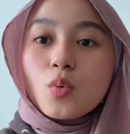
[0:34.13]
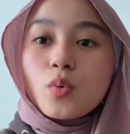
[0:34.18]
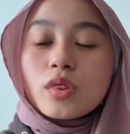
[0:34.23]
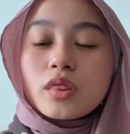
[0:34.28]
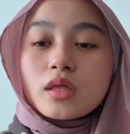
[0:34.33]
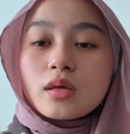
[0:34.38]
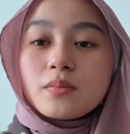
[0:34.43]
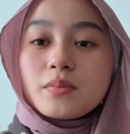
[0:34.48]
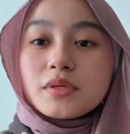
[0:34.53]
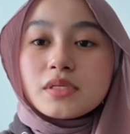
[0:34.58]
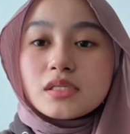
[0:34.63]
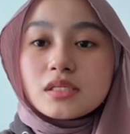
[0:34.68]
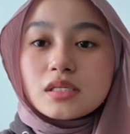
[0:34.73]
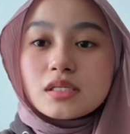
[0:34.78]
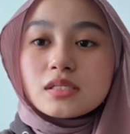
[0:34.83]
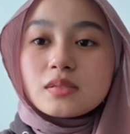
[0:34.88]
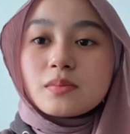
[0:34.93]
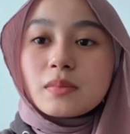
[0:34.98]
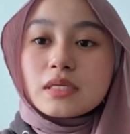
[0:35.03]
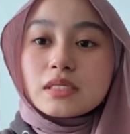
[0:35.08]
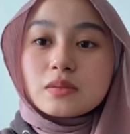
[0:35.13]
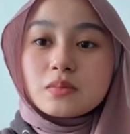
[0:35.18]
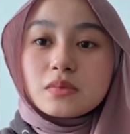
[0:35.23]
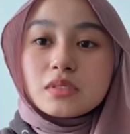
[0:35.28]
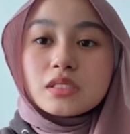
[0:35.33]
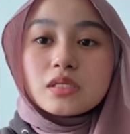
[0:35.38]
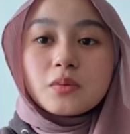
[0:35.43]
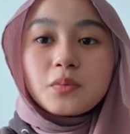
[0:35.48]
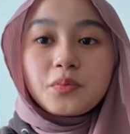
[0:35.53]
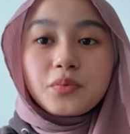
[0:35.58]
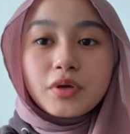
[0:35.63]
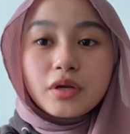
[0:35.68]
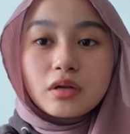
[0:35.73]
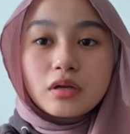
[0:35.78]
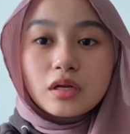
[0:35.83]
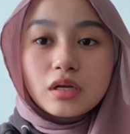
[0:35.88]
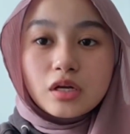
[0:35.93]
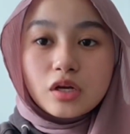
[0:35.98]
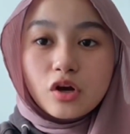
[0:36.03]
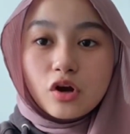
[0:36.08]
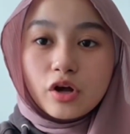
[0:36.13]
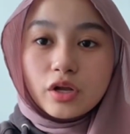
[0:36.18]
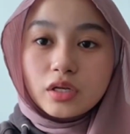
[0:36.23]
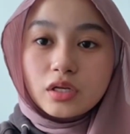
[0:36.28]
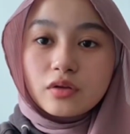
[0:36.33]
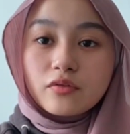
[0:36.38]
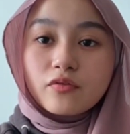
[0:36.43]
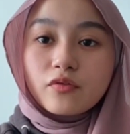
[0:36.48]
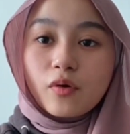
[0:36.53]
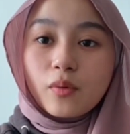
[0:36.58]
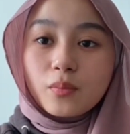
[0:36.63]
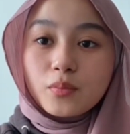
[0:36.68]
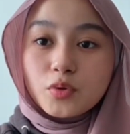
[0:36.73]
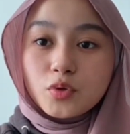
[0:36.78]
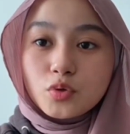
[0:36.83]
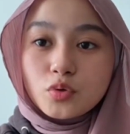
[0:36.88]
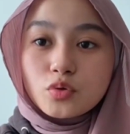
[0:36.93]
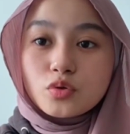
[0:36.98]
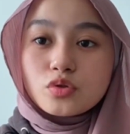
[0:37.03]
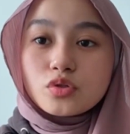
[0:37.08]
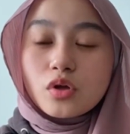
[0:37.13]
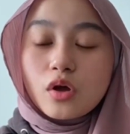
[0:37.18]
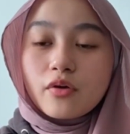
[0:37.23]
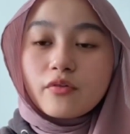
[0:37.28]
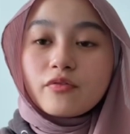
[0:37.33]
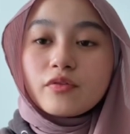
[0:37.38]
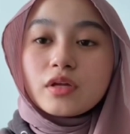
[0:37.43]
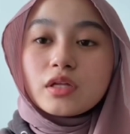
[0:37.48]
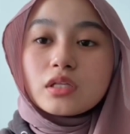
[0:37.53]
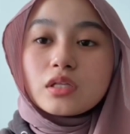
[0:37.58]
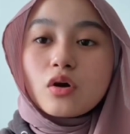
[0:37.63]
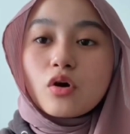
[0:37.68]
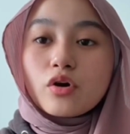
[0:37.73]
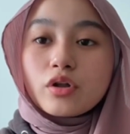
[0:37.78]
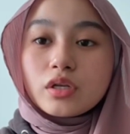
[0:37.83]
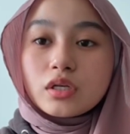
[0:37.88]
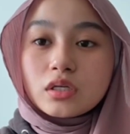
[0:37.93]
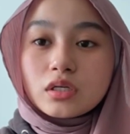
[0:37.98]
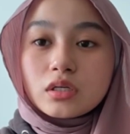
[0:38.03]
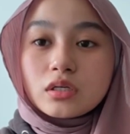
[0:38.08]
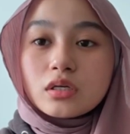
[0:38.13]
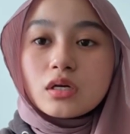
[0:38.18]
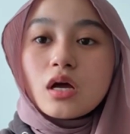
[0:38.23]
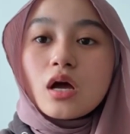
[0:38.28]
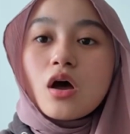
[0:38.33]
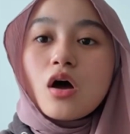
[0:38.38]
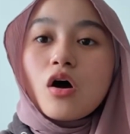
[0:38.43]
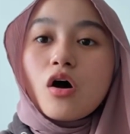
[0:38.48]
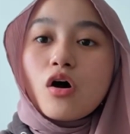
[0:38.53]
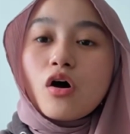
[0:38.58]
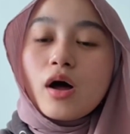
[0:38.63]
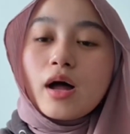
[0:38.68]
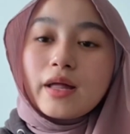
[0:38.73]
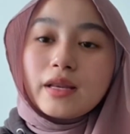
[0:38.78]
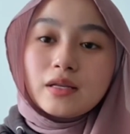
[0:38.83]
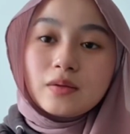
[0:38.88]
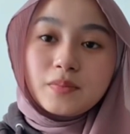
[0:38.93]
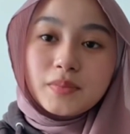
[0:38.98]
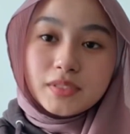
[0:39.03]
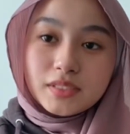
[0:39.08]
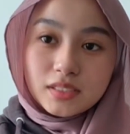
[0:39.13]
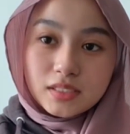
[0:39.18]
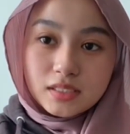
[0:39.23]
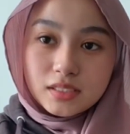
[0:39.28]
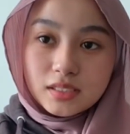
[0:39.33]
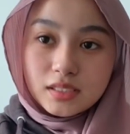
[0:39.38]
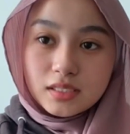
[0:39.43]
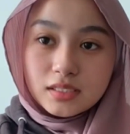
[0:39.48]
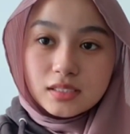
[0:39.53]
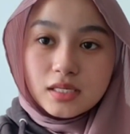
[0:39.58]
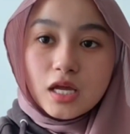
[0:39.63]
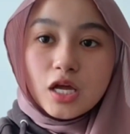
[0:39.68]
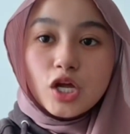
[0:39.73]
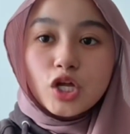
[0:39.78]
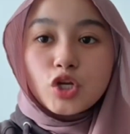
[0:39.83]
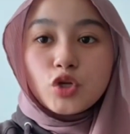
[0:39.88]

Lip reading: with a business must be separately recorded from those of its owner or other businesses.